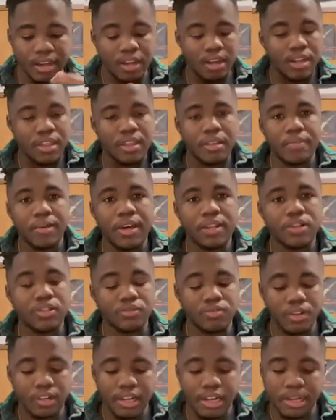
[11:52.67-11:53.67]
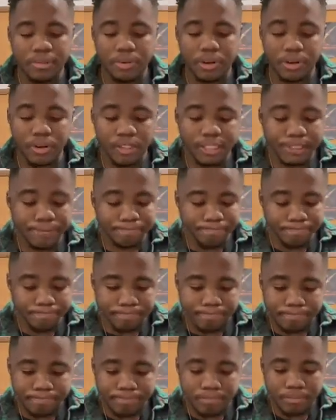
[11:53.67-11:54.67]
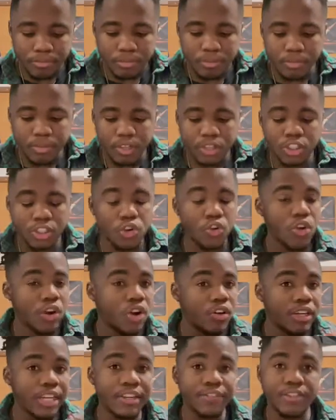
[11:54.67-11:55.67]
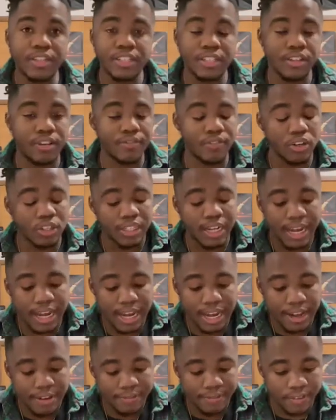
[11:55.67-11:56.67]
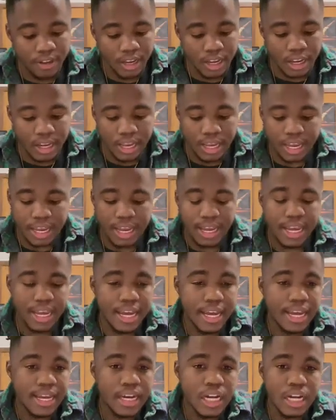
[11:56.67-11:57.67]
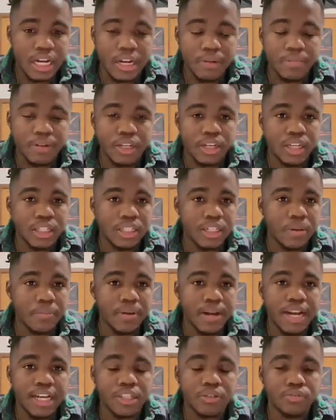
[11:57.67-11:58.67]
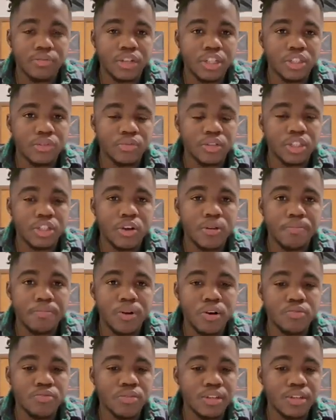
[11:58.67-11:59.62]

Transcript: the Panthers run game early, scored on defense in the first half, and because their pass rush was so potent,